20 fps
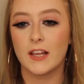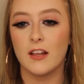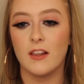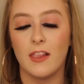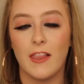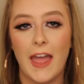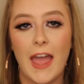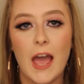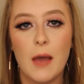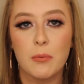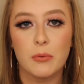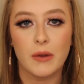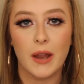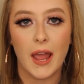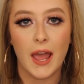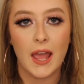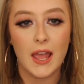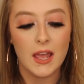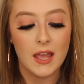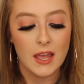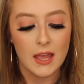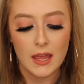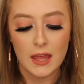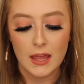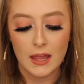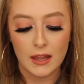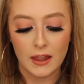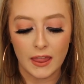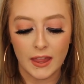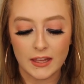a lab rat.
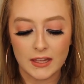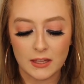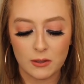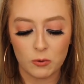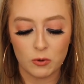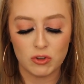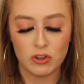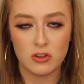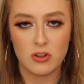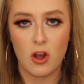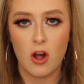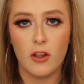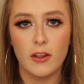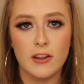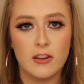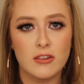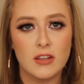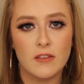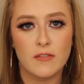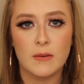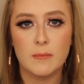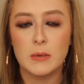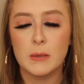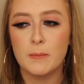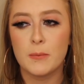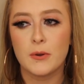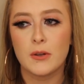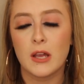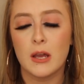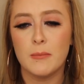Like it was just all these different
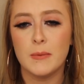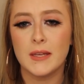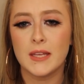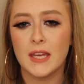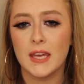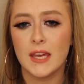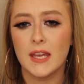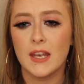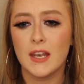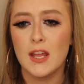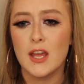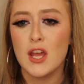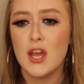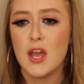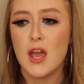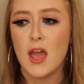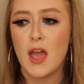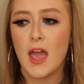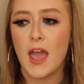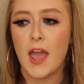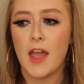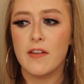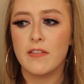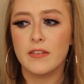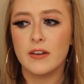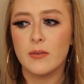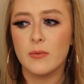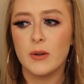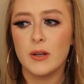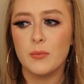people coming in.
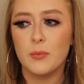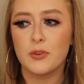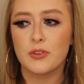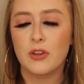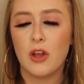Everyone was